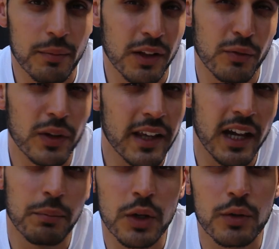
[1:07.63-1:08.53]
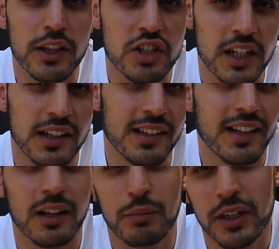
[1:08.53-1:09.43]
It'll really help me with the channel, it'll
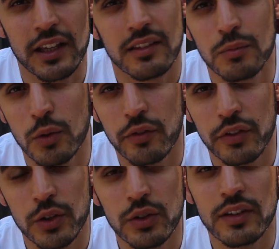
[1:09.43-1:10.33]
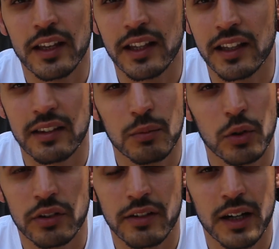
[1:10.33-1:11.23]
help me get some more views and get some
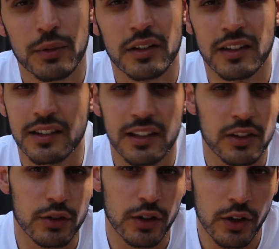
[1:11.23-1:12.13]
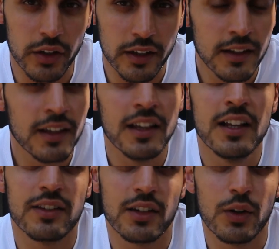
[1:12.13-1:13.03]
more subscribers and continue growing.
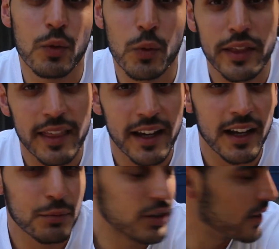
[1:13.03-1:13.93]
So with that, I'm just